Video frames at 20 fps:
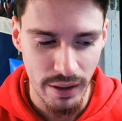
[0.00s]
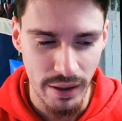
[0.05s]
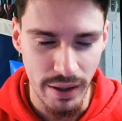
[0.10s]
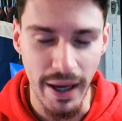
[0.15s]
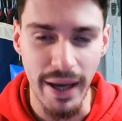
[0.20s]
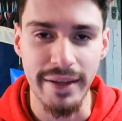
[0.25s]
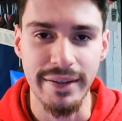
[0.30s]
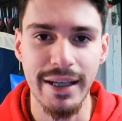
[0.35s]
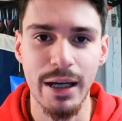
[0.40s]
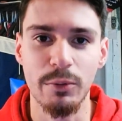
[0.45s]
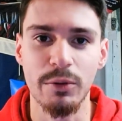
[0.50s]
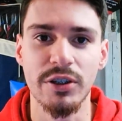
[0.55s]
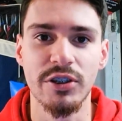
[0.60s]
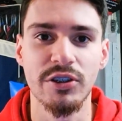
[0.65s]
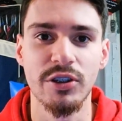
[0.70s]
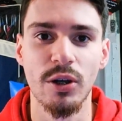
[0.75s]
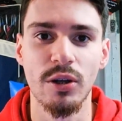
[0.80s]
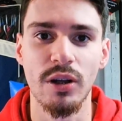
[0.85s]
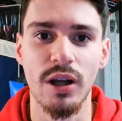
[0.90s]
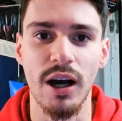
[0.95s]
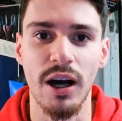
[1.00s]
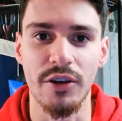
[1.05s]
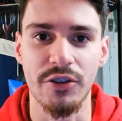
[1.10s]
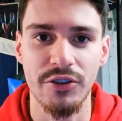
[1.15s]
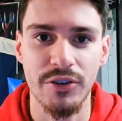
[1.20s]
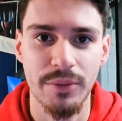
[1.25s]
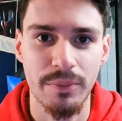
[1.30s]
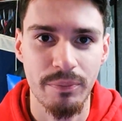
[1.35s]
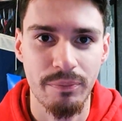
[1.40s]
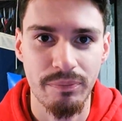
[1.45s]
And yet we still
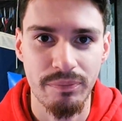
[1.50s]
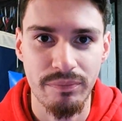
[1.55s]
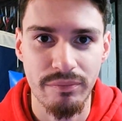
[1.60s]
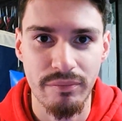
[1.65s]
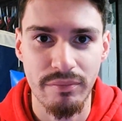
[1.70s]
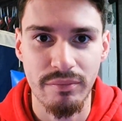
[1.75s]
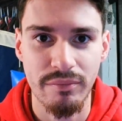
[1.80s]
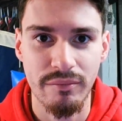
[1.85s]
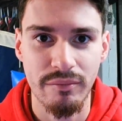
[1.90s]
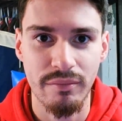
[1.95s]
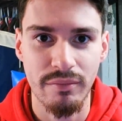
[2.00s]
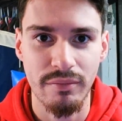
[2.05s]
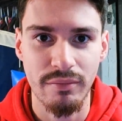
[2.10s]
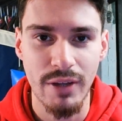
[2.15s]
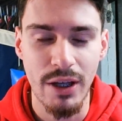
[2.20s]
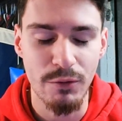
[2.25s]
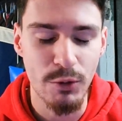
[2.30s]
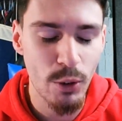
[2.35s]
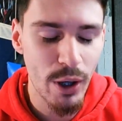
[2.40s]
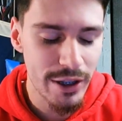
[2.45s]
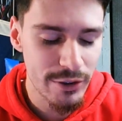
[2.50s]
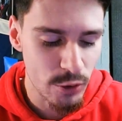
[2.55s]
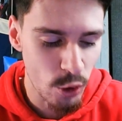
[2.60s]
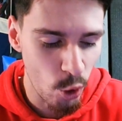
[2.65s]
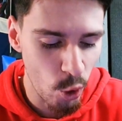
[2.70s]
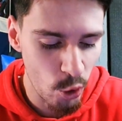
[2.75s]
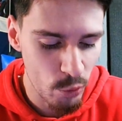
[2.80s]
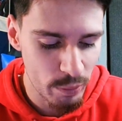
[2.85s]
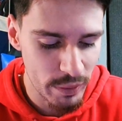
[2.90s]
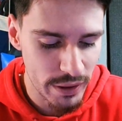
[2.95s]
lost. If you had
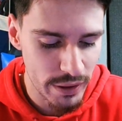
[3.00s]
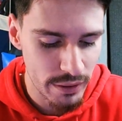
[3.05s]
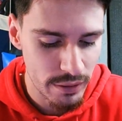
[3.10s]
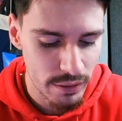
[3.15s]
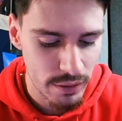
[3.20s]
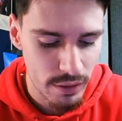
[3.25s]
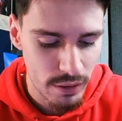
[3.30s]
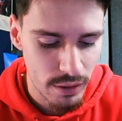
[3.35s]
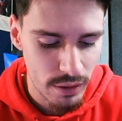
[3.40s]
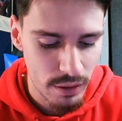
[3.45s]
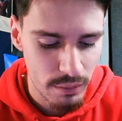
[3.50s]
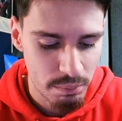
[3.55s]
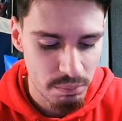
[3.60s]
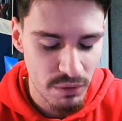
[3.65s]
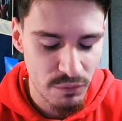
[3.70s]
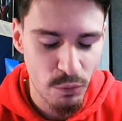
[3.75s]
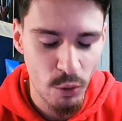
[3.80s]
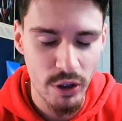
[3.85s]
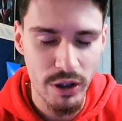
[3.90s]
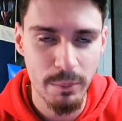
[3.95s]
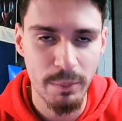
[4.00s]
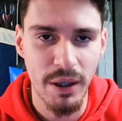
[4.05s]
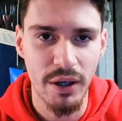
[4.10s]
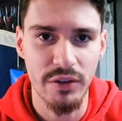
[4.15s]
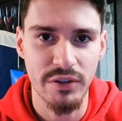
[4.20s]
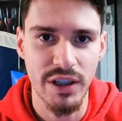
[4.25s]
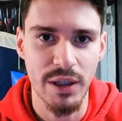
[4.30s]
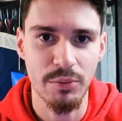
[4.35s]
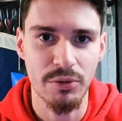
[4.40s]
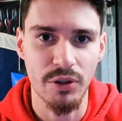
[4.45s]
told me before the
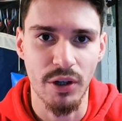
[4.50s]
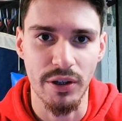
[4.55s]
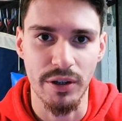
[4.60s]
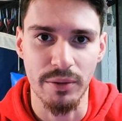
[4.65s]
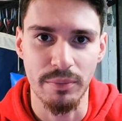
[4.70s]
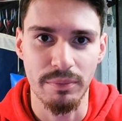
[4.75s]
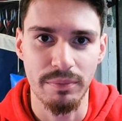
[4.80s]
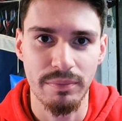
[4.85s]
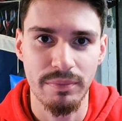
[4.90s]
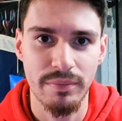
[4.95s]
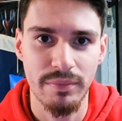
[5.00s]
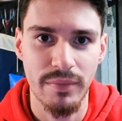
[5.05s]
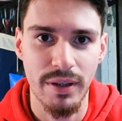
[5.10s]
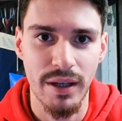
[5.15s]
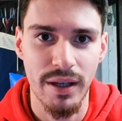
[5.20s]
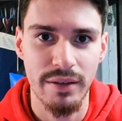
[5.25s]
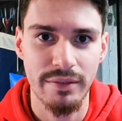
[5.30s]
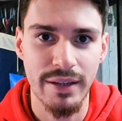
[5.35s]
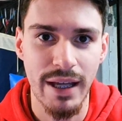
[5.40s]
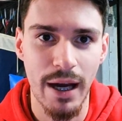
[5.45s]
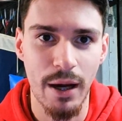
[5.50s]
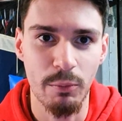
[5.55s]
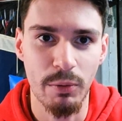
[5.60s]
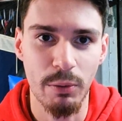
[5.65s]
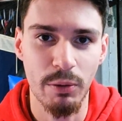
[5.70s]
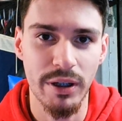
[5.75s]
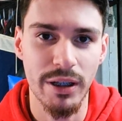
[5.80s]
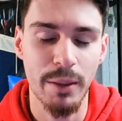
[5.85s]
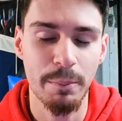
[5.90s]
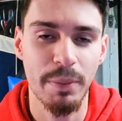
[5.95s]
Bears game started that we
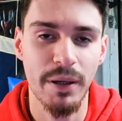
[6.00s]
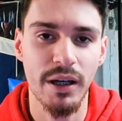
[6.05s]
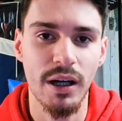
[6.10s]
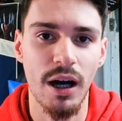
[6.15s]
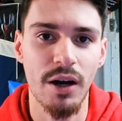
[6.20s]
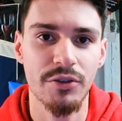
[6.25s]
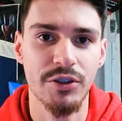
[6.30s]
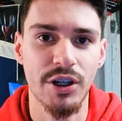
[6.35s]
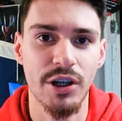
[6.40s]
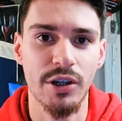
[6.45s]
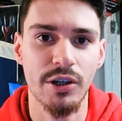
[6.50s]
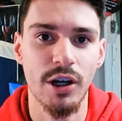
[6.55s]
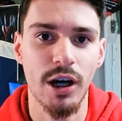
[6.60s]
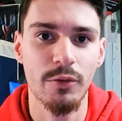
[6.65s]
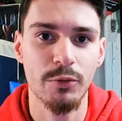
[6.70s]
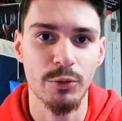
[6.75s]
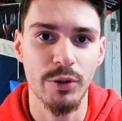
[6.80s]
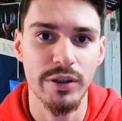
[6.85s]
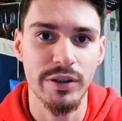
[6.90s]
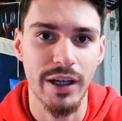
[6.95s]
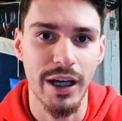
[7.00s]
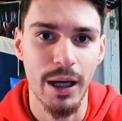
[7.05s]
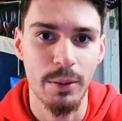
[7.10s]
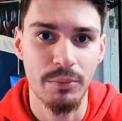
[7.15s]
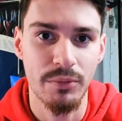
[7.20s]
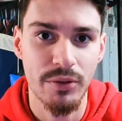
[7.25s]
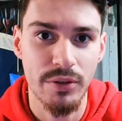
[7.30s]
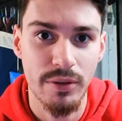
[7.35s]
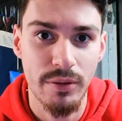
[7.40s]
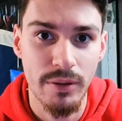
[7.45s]
were going to pick off Jared Goff 3
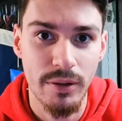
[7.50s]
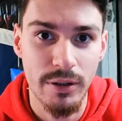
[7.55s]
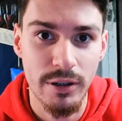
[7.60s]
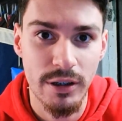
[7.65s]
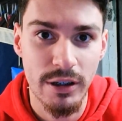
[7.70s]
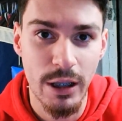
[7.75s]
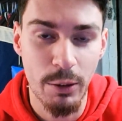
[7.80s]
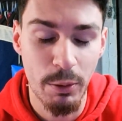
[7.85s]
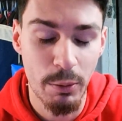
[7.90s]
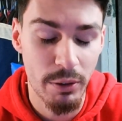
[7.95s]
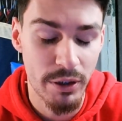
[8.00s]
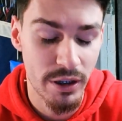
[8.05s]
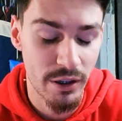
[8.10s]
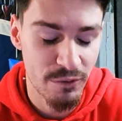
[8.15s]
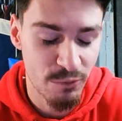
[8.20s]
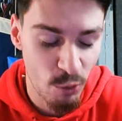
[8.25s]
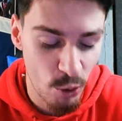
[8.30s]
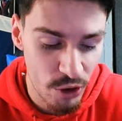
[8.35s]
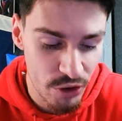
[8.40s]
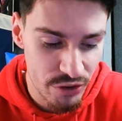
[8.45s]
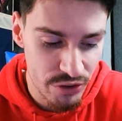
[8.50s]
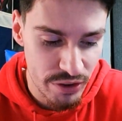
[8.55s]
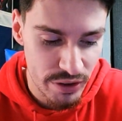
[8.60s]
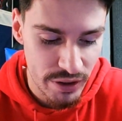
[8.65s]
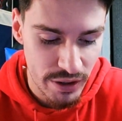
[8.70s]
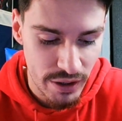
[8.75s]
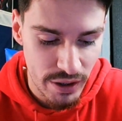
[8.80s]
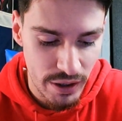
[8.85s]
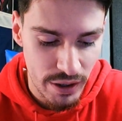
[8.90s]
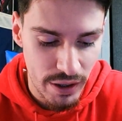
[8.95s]
times, that we were going to force
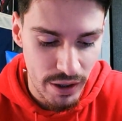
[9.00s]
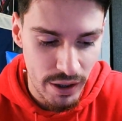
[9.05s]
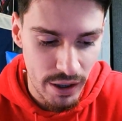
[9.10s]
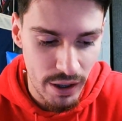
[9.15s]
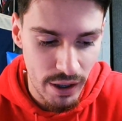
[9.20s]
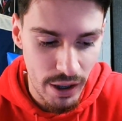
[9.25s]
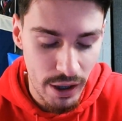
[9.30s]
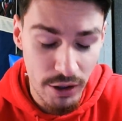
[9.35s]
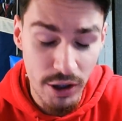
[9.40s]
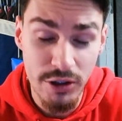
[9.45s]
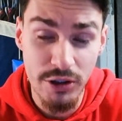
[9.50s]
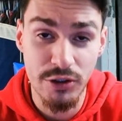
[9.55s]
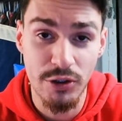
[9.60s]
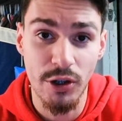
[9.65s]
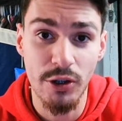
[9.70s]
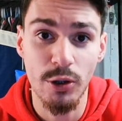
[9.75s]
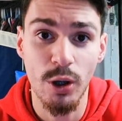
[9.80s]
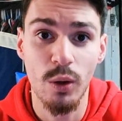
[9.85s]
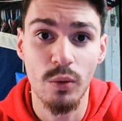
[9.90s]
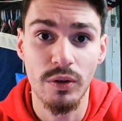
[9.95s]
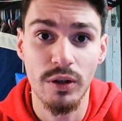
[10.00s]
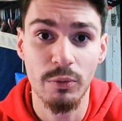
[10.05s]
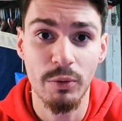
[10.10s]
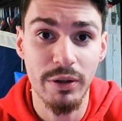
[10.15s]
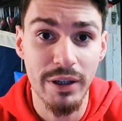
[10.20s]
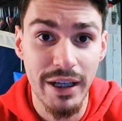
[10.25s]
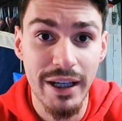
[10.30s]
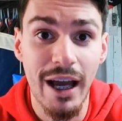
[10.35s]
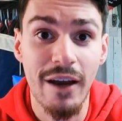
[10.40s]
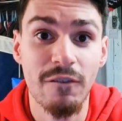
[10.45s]
another turnover, we're
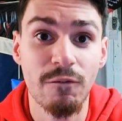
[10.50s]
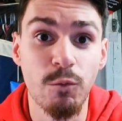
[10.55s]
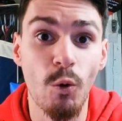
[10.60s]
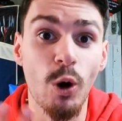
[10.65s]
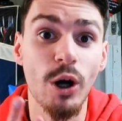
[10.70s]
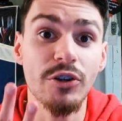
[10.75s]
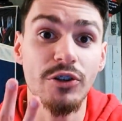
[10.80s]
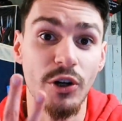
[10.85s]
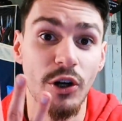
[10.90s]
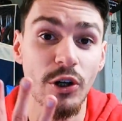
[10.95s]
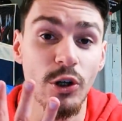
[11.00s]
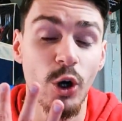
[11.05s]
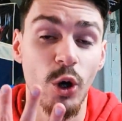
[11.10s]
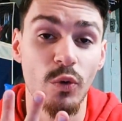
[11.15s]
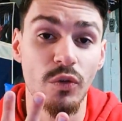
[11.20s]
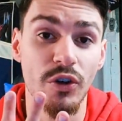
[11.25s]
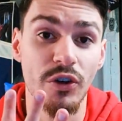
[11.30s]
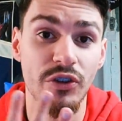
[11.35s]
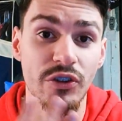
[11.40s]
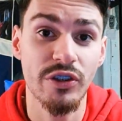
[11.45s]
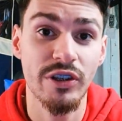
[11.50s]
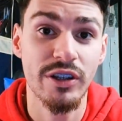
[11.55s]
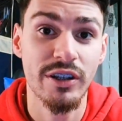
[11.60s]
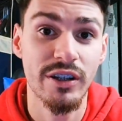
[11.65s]
going to have 4 turnovers